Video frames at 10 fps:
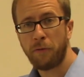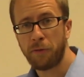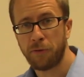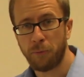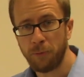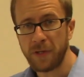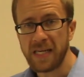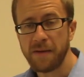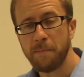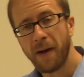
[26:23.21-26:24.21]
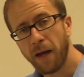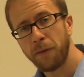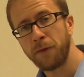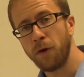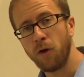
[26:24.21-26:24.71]

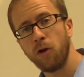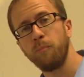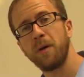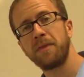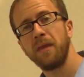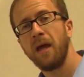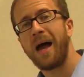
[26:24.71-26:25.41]
3-methyl, but